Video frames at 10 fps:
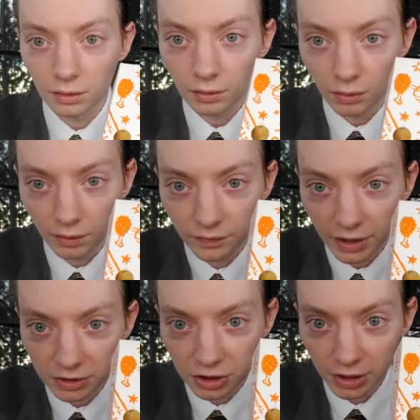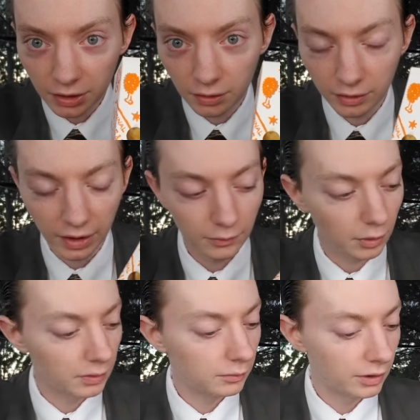Love that chicken. Okay,
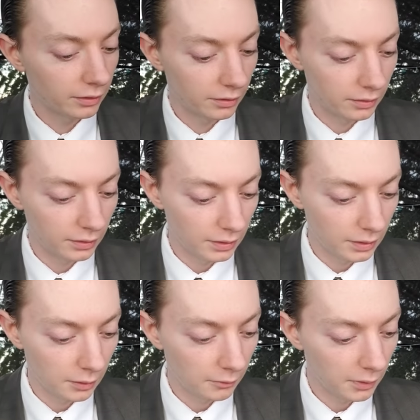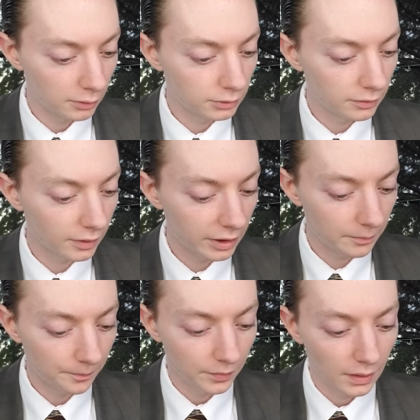well we're right.
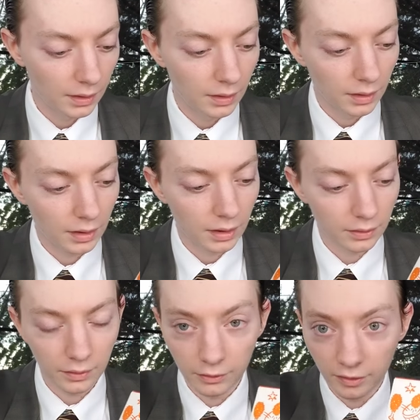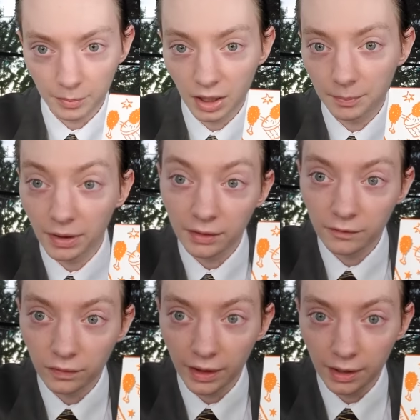And there's the Popeyes
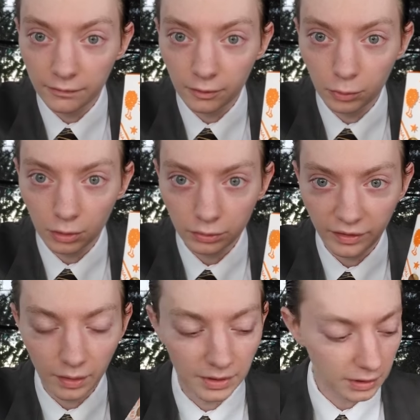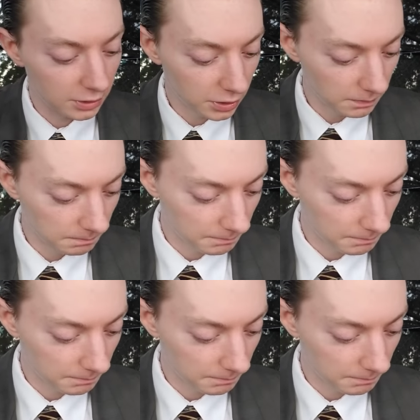flag for world domination.